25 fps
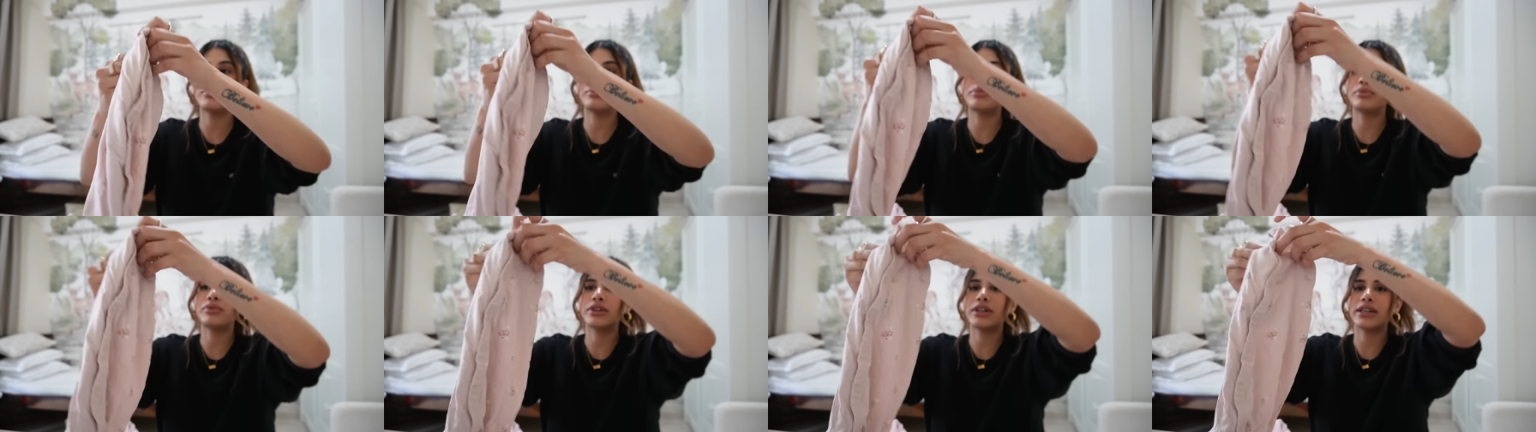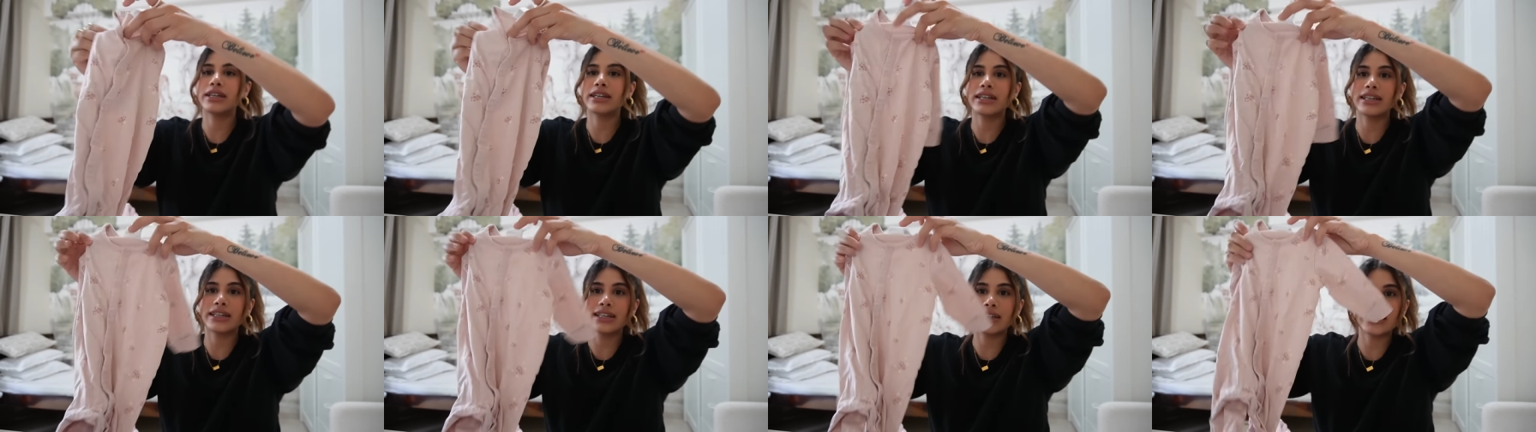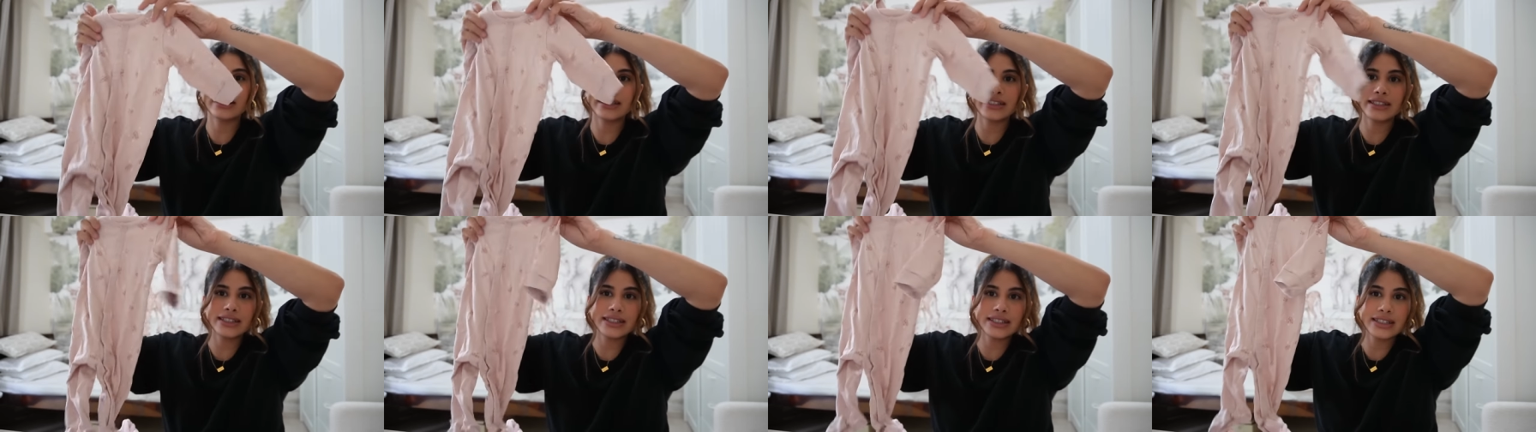
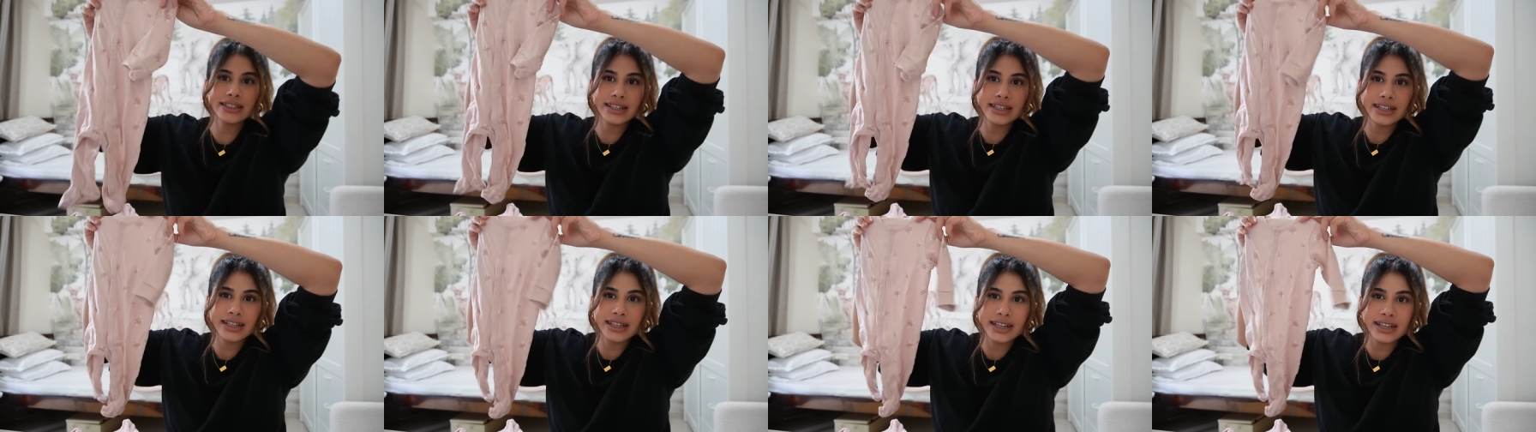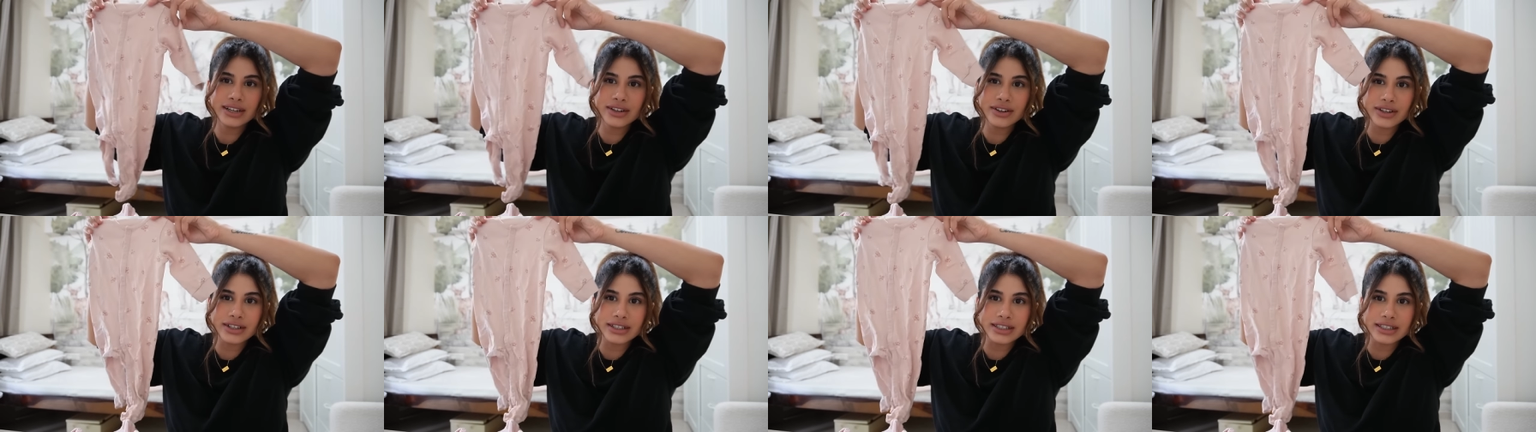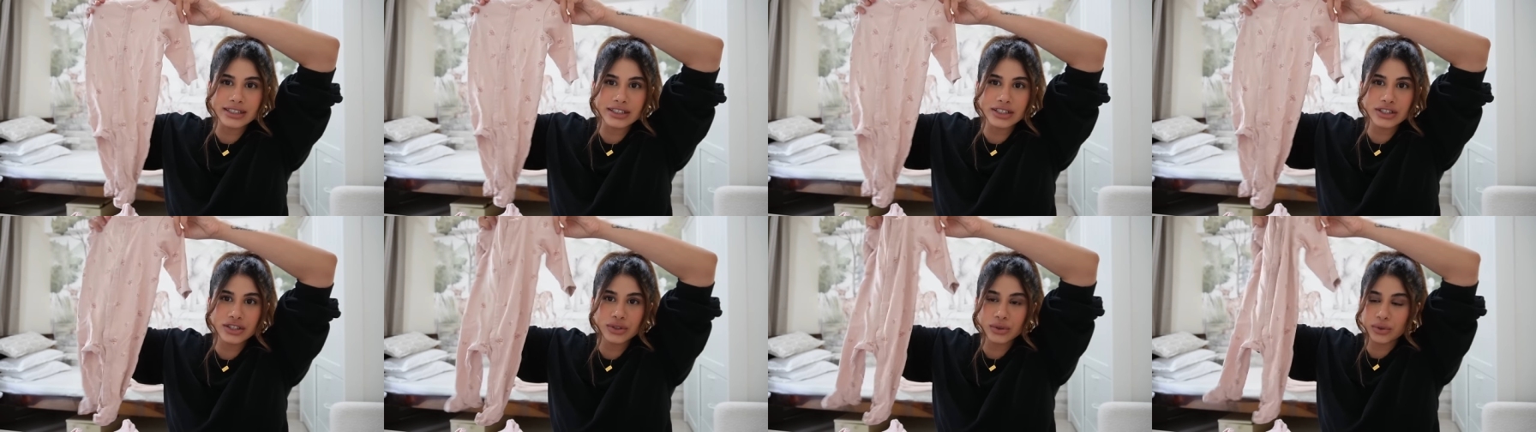prints Look at
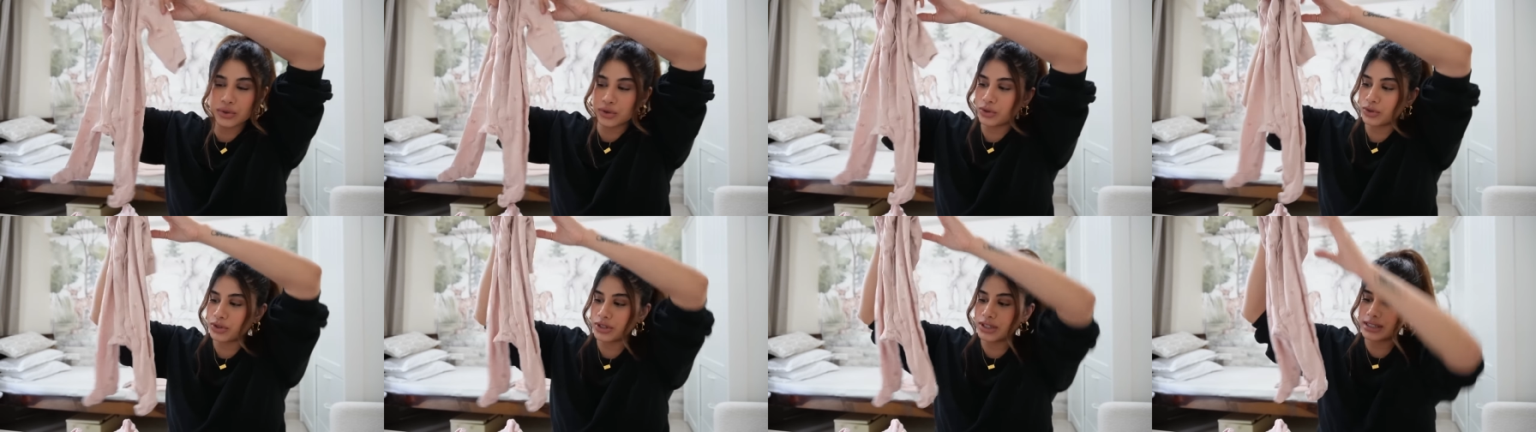this, is so cute.